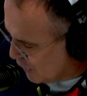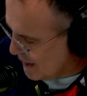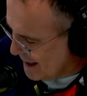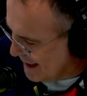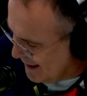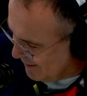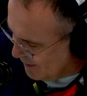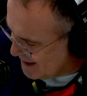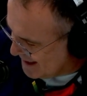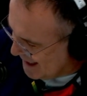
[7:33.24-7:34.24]
Unfortunately,
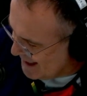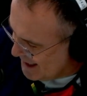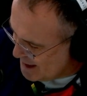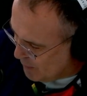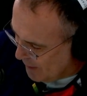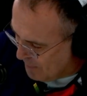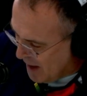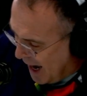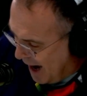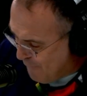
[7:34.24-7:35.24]
you didn't get the easy one.
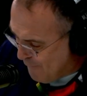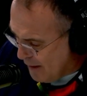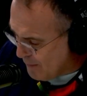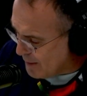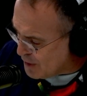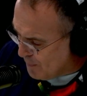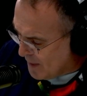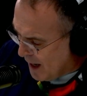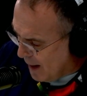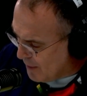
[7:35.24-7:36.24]
I found that. So
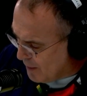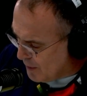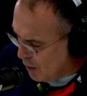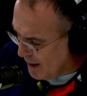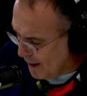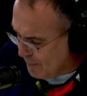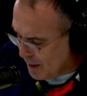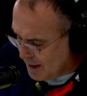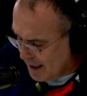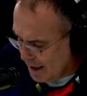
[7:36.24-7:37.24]
earlier,
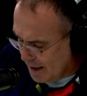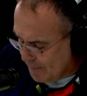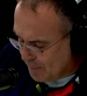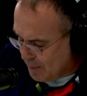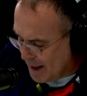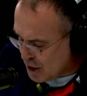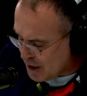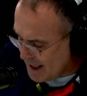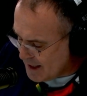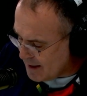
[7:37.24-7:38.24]
the
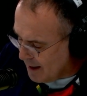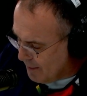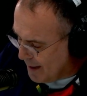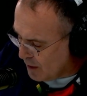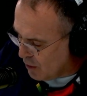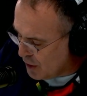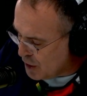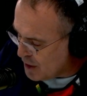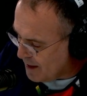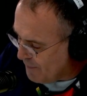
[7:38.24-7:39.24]
meningitis, a medical
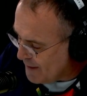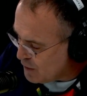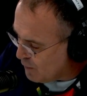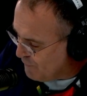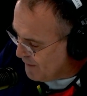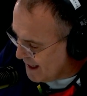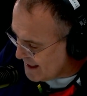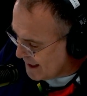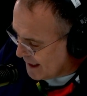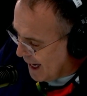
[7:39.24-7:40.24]
condition that affects your
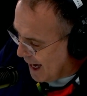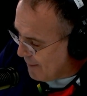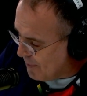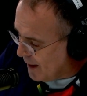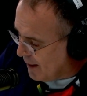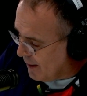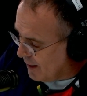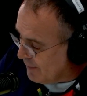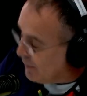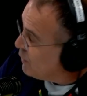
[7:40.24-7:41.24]
feet,
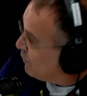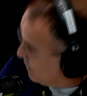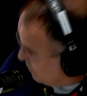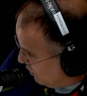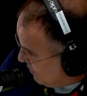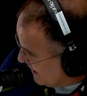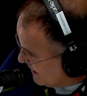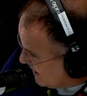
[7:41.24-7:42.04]
you correctly